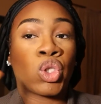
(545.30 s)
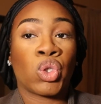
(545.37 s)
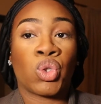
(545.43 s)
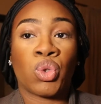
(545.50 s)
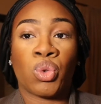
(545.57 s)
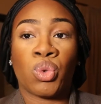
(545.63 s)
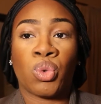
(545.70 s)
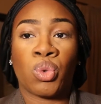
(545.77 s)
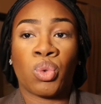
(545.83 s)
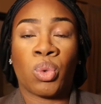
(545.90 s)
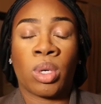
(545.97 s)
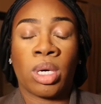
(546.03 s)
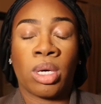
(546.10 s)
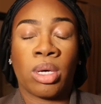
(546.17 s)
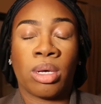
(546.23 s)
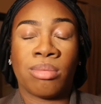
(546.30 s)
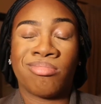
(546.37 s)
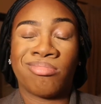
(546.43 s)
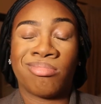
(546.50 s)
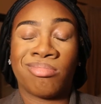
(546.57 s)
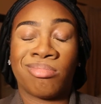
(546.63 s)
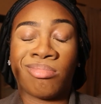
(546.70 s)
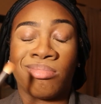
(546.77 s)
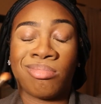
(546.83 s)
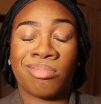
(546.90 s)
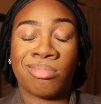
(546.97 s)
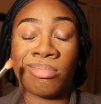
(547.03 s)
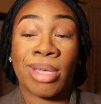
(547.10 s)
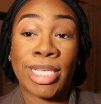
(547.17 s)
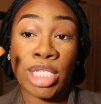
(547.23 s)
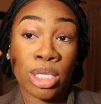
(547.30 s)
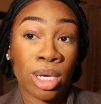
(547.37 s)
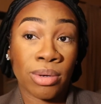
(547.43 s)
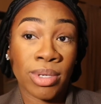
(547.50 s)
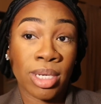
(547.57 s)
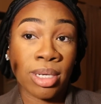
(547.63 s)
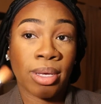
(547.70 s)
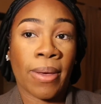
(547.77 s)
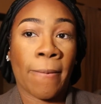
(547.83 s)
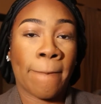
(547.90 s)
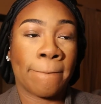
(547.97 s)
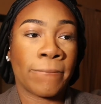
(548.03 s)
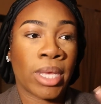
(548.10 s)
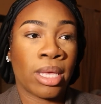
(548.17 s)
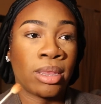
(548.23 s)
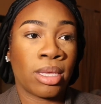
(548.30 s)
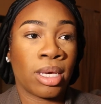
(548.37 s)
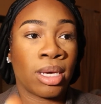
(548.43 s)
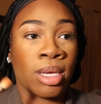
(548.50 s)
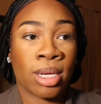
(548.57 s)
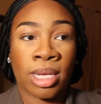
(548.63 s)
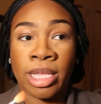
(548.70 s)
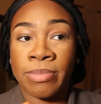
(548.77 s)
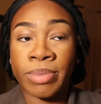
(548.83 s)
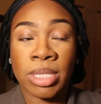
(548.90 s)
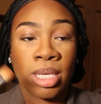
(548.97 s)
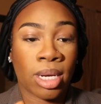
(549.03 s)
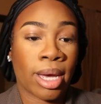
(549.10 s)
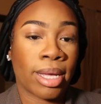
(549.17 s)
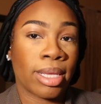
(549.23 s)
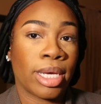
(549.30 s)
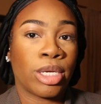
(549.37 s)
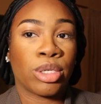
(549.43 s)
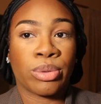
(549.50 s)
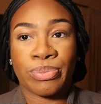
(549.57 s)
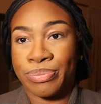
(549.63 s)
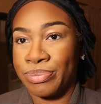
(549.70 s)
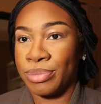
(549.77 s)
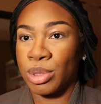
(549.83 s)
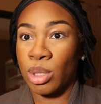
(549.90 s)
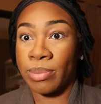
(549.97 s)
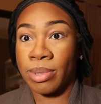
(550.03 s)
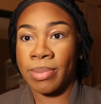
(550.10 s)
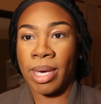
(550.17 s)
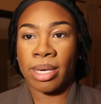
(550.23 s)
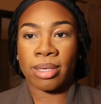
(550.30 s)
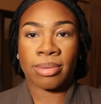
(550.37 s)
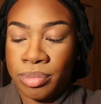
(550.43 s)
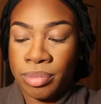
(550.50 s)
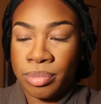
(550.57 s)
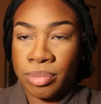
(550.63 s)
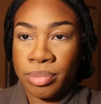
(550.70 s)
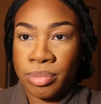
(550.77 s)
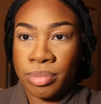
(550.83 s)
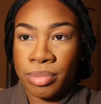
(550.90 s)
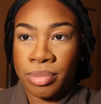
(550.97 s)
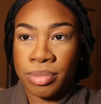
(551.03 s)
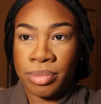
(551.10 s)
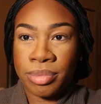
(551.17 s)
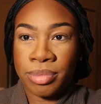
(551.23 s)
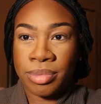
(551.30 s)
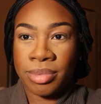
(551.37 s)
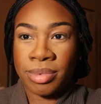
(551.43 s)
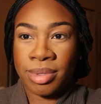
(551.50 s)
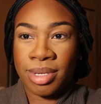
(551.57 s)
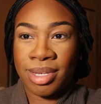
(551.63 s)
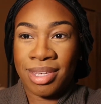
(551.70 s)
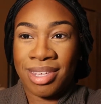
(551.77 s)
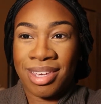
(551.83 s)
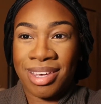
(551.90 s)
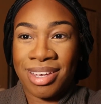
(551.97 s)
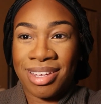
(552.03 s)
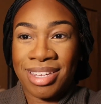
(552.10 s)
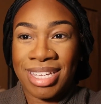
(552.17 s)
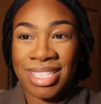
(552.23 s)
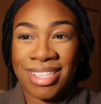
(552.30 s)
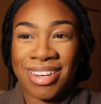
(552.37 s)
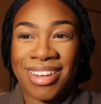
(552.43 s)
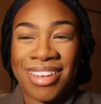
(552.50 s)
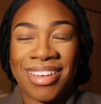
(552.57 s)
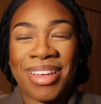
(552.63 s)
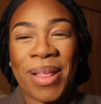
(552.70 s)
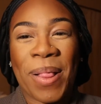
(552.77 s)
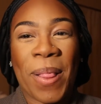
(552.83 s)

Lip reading: do mascara, and then lips and highlighter. So I'll be back. Yeah, yesterday.